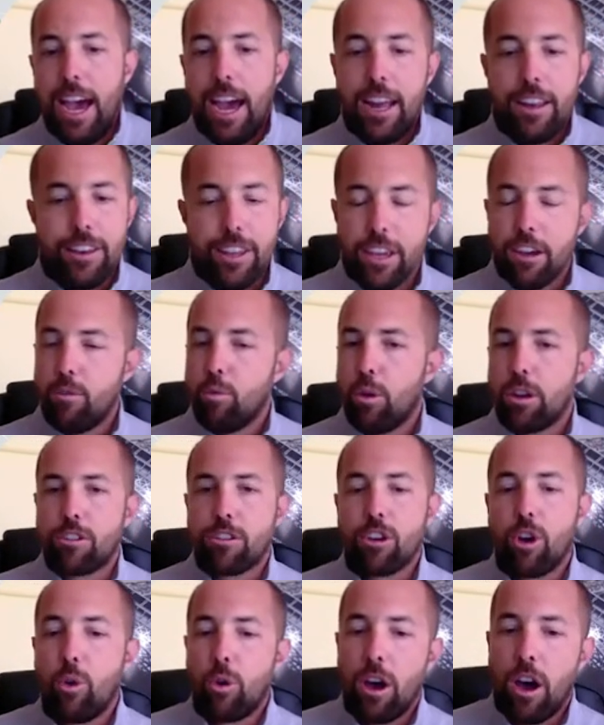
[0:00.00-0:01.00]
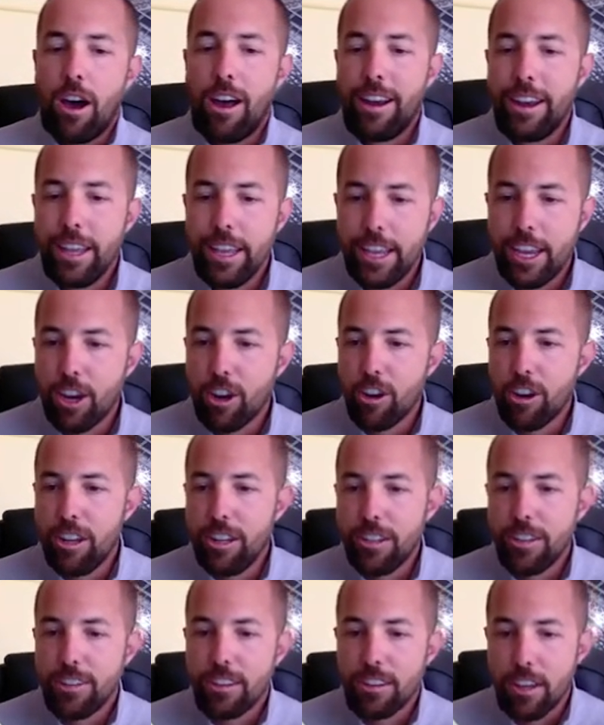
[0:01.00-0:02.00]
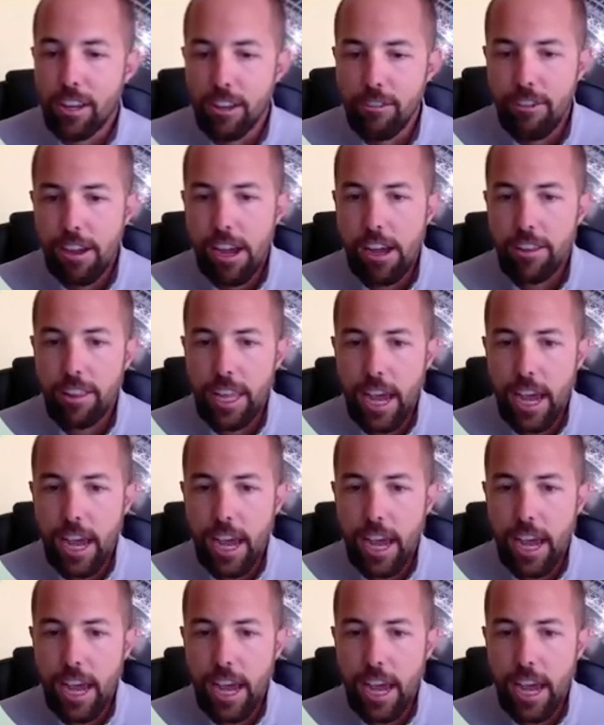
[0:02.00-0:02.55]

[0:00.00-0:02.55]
idea of what's going on here in Sunnyvale.